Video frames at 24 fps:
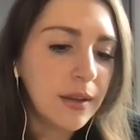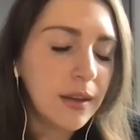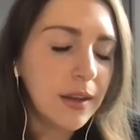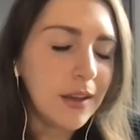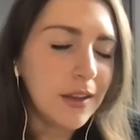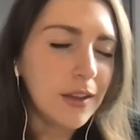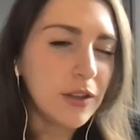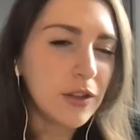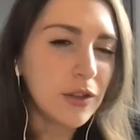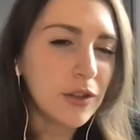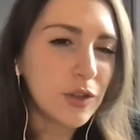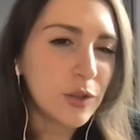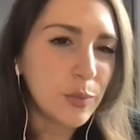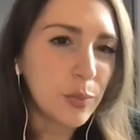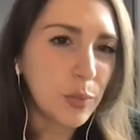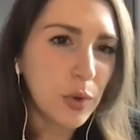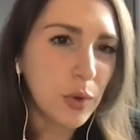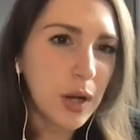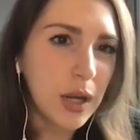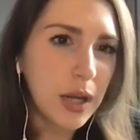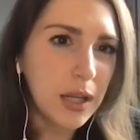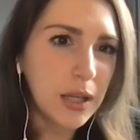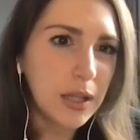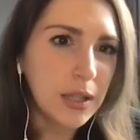in the
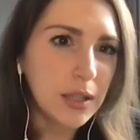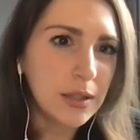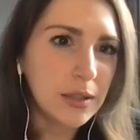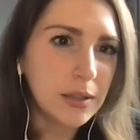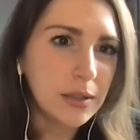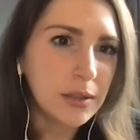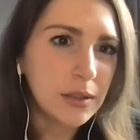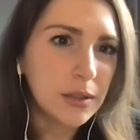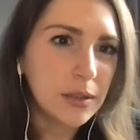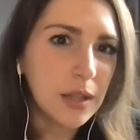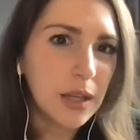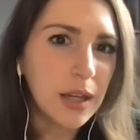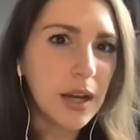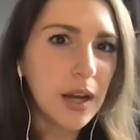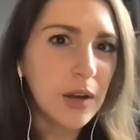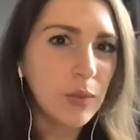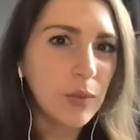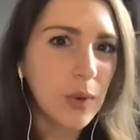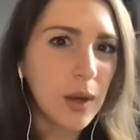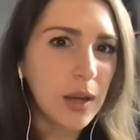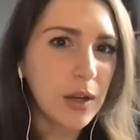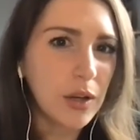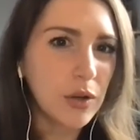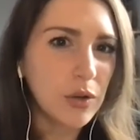spring. And I
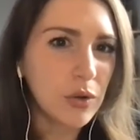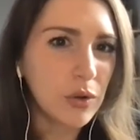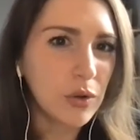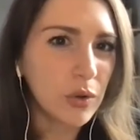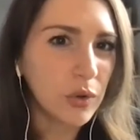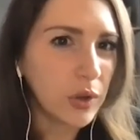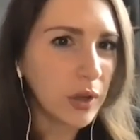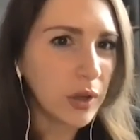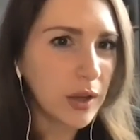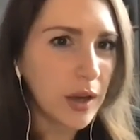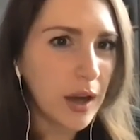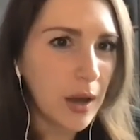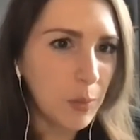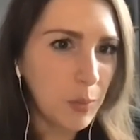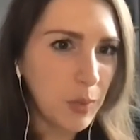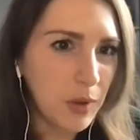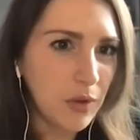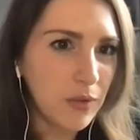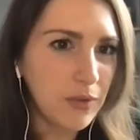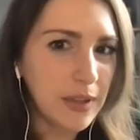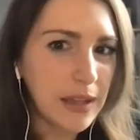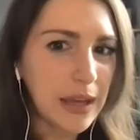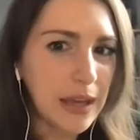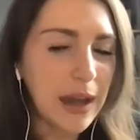read an early copy
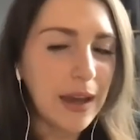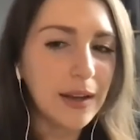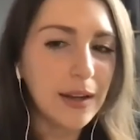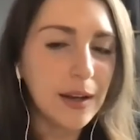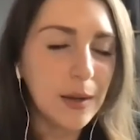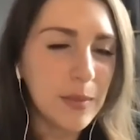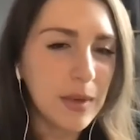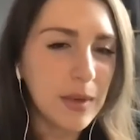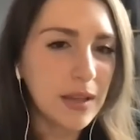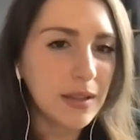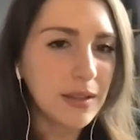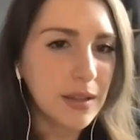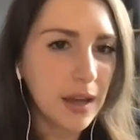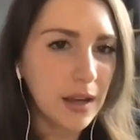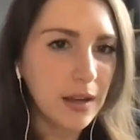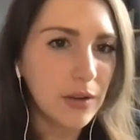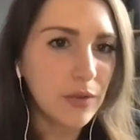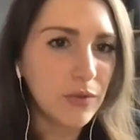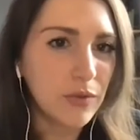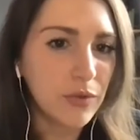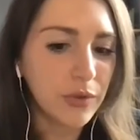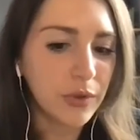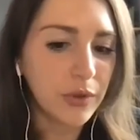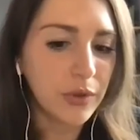of that, and I'm
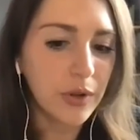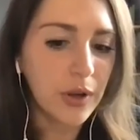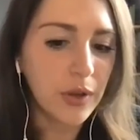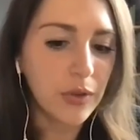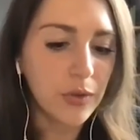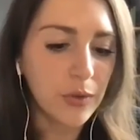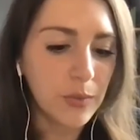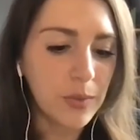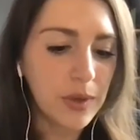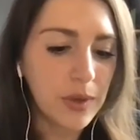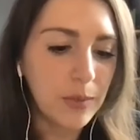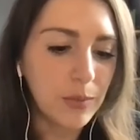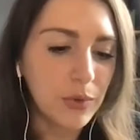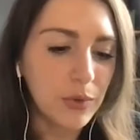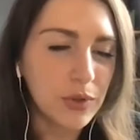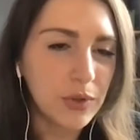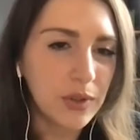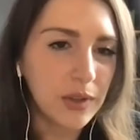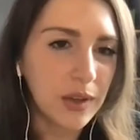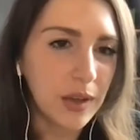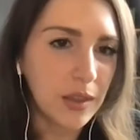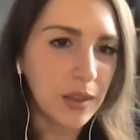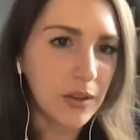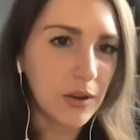excited for other people
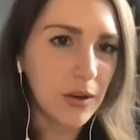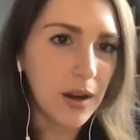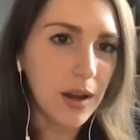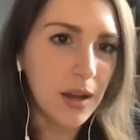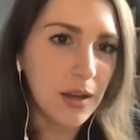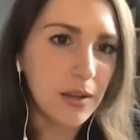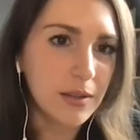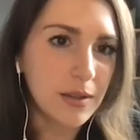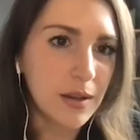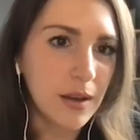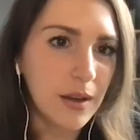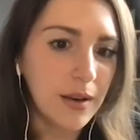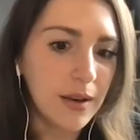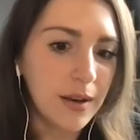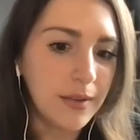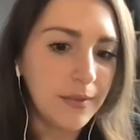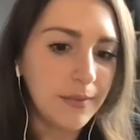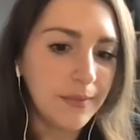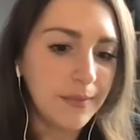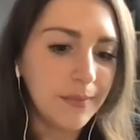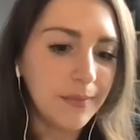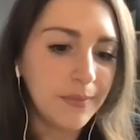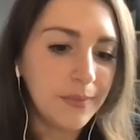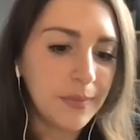to get their hands on it.
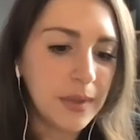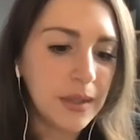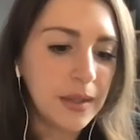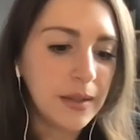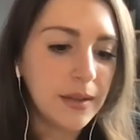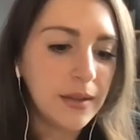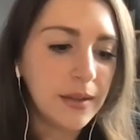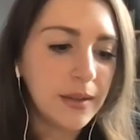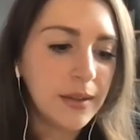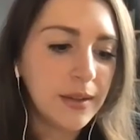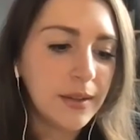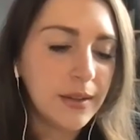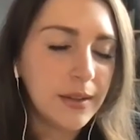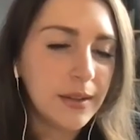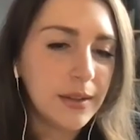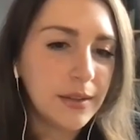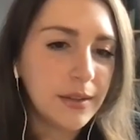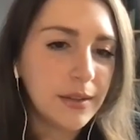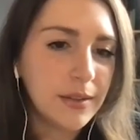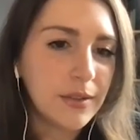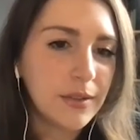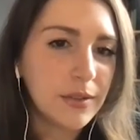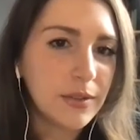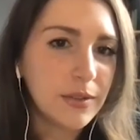
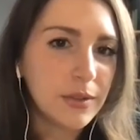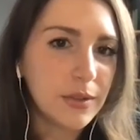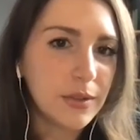Wonderful.